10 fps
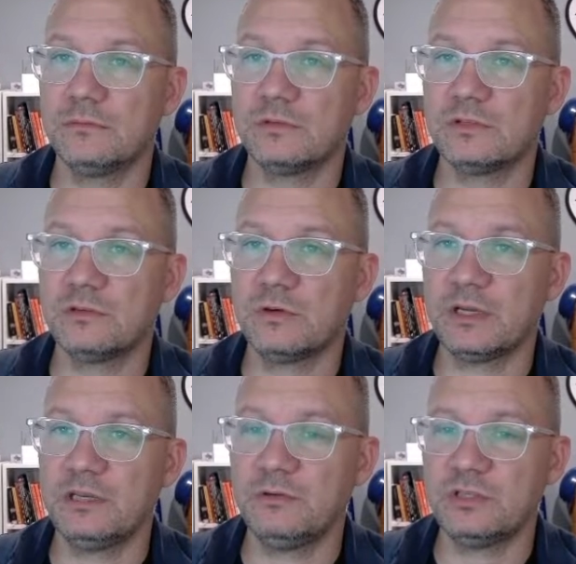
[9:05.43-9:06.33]
so why
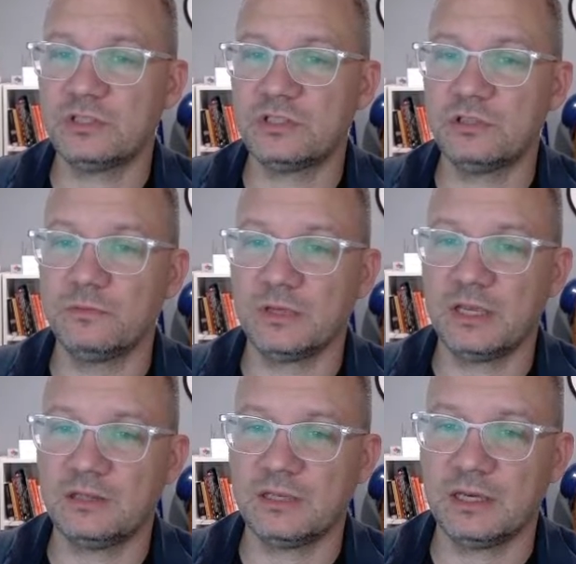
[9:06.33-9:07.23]
can't we just
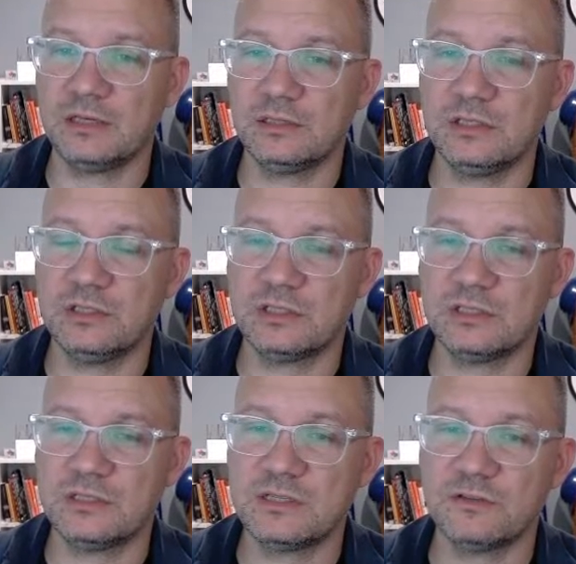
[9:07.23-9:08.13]
duplicate that and just,
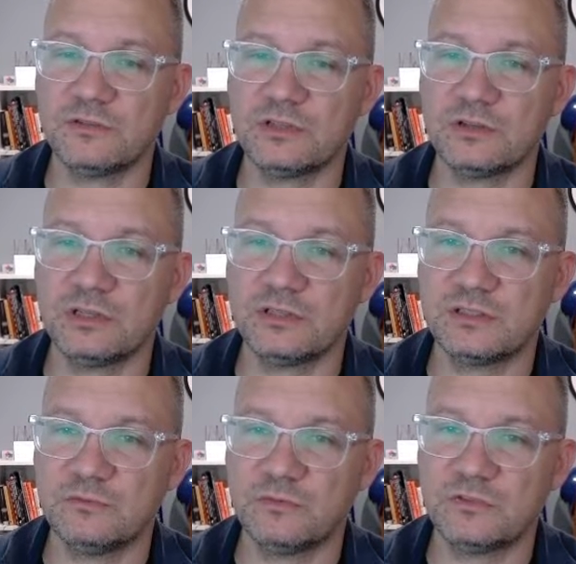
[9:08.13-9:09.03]
instead of returning the
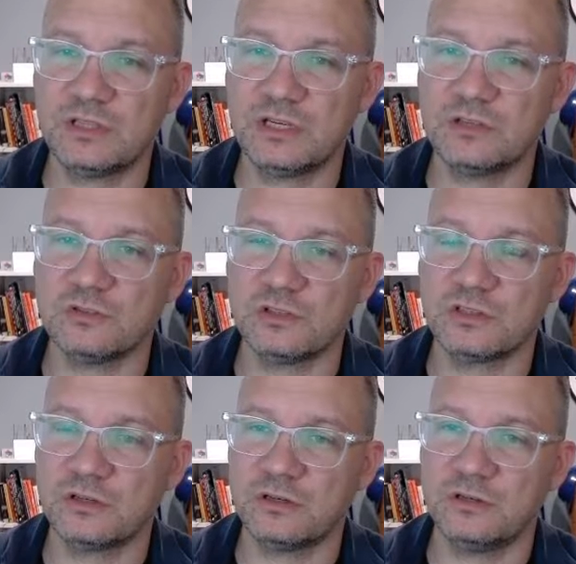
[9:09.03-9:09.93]
sum of sales,
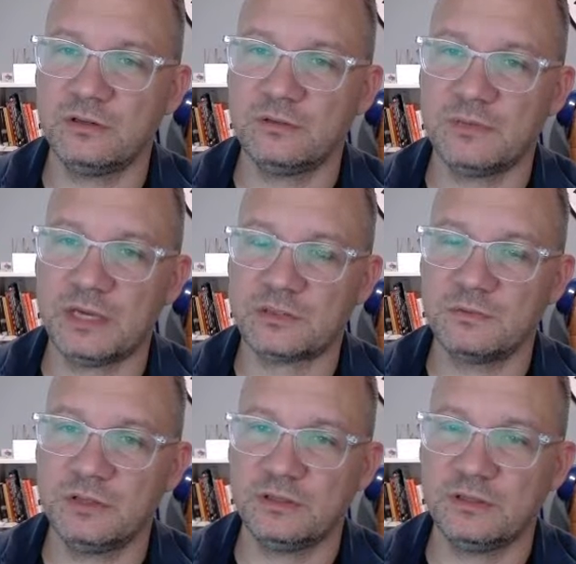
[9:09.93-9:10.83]
return the max
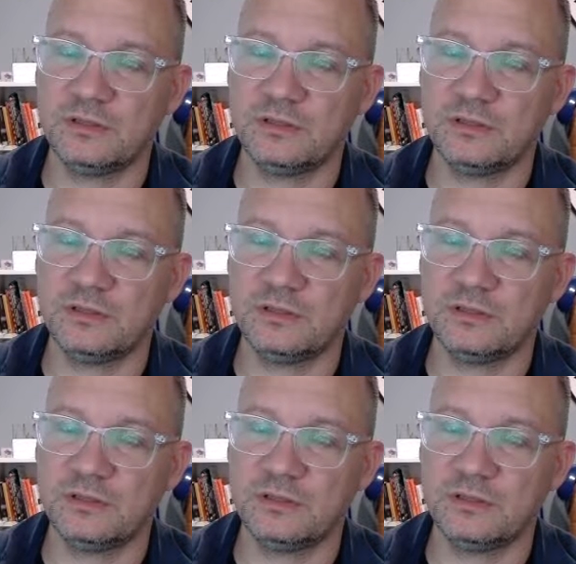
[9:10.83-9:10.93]
month,